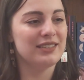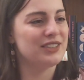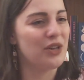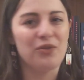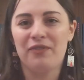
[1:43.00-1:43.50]

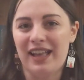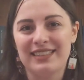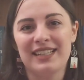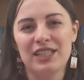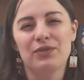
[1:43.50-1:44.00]

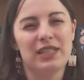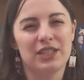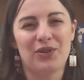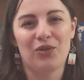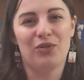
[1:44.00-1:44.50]
fascinating to read
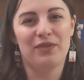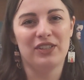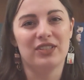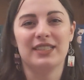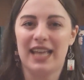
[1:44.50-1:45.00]
historical
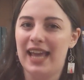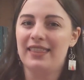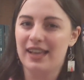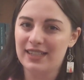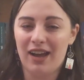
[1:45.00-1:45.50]
fiction set
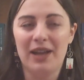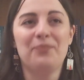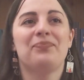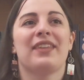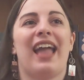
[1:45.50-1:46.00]
in that
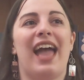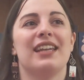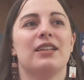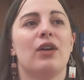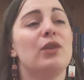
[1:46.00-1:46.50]
time,
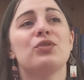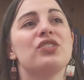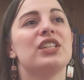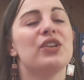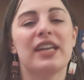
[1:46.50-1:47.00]
and also
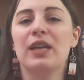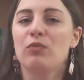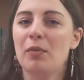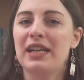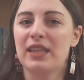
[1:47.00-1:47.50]
just looking at
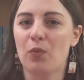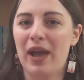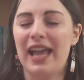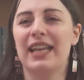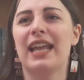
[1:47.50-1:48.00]
women in that
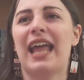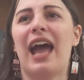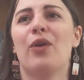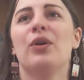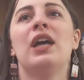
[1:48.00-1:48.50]
way, and
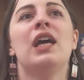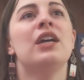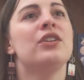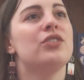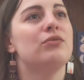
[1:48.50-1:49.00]
how,
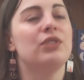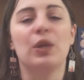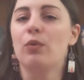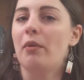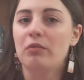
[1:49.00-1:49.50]
you
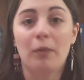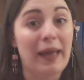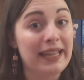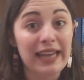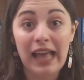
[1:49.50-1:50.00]
know, women were
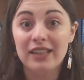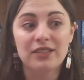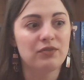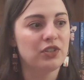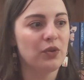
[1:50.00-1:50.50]
paid
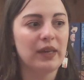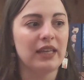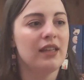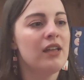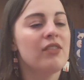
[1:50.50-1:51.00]
less for
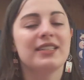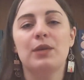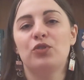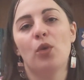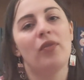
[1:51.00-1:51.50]
doing the
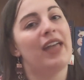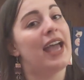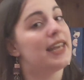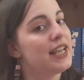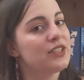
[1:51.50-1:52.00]
same job, but they
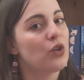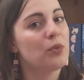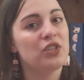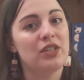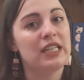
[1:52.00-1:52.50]
had less
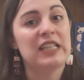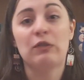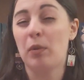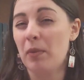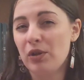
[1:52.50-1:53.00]
opportunities
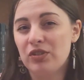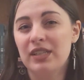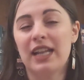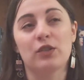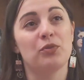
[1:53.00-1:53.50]
for
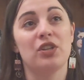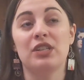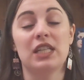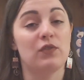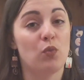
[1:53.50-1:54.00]
promotion, less
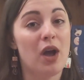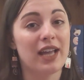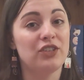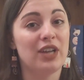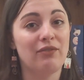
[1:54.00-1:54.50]
opportunities for
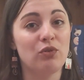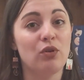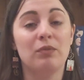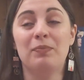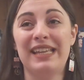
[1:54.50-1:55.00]
work in
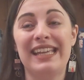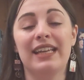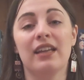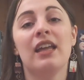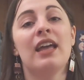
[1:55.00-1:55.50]
general, and
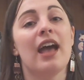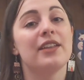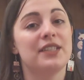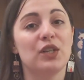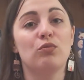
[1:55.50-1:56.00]
being
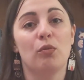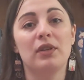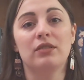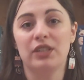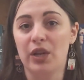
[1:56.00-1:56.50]
a single
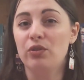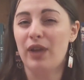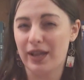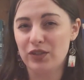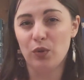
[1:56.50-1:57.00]
woman, you know, you
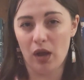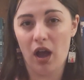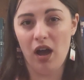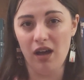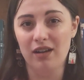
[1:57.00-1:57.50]
had to work
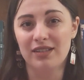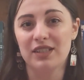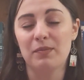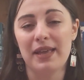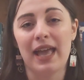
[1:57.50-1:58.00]
hard
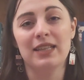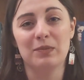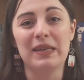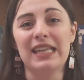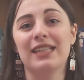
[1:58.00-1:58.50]
to make
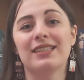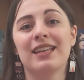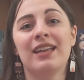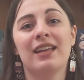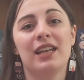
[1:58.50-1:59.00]
ends meet,
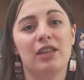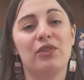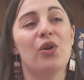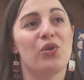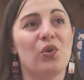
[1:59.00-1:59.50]

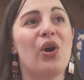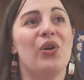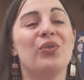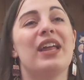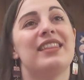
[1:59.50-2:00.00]
living on your
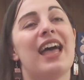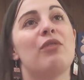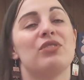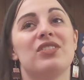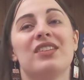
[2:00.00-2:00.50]
own. And
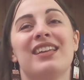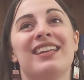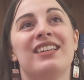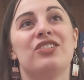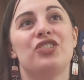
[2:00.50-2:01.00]
that was
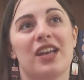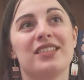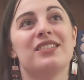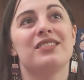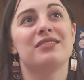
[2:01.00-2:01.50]

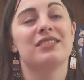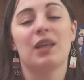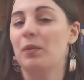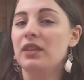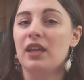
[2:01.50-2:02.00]
just
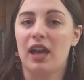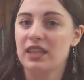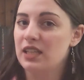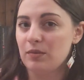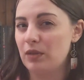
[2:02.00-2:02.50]
something that I
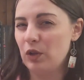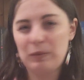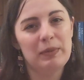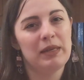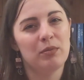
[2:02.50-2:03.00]
think a
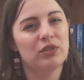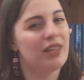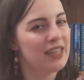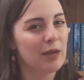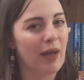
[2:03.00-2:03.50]
of people
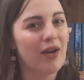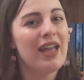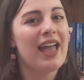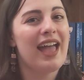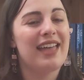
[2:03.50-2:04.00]
don't think about,
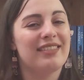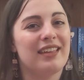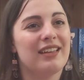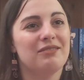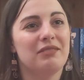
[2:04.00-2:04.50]

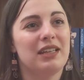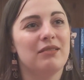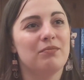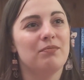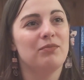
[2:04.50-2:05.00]
that
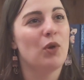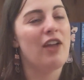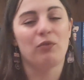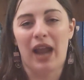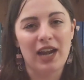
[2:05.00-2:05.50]
not
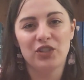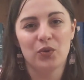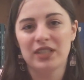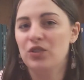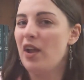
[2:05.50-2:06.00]
everyone had a
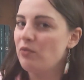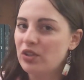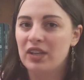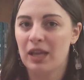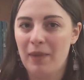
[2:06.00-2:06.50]
choice, not everyone
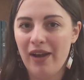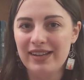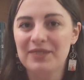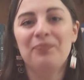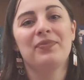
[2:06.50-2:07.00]
could get
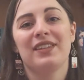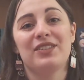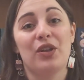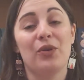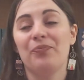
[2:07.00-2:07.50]
married.
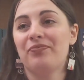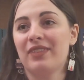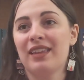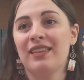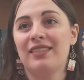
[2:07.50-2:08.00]
So
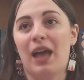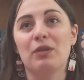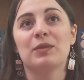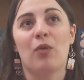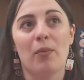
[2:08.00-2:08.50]
that
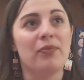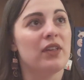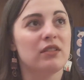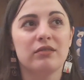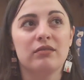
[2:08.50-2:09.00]
was a problem
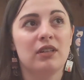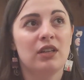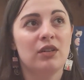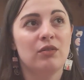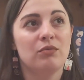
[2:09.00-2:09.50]
that
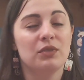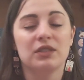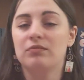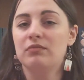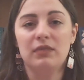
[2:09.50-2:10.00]

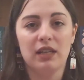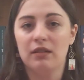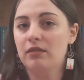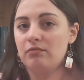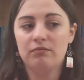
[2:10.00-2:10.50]
was
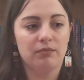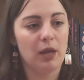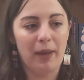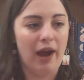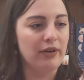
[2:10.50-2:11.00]

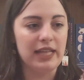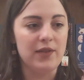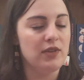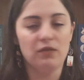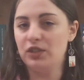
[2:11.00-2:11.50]
apparent
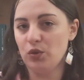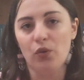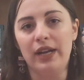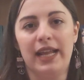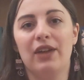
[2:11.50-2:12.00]
even in the
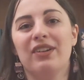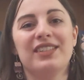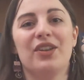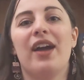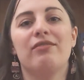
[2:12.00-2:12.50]
Victorian era.
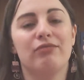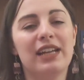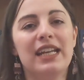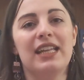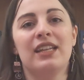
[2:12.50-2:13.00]
So I
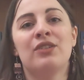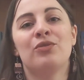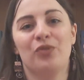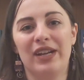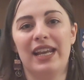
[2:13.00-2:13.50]
really
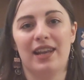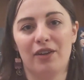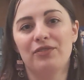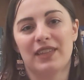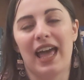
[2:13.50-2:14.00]

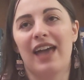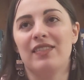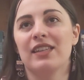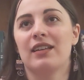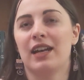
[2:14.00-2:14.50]
loved that,
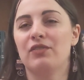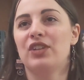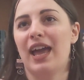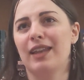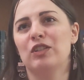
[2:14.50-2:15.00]
and the kind of
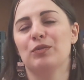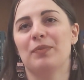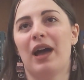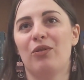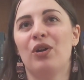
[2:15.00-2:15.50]
challenge
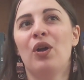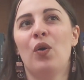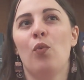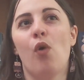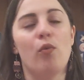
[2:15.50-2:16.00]
about
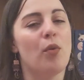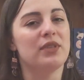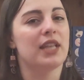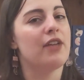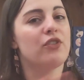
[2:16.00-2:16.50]
what a
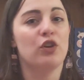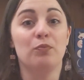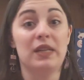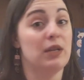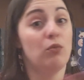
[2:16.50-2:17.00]
woman's life
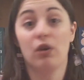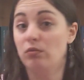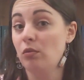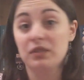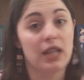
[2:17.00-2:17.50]
could be and what a
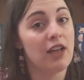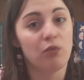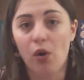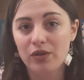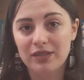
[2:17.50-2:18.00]
woman's
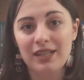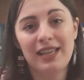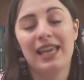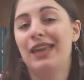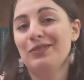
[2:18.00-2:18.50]
life was
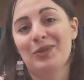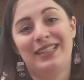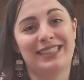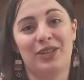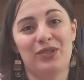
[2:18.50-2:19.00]
in the
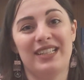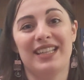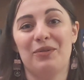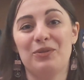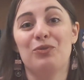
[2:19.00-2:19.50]
20th century.
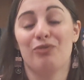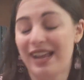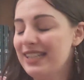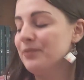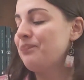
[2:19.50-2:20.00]
So that was
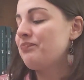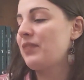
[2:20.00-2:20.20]
great.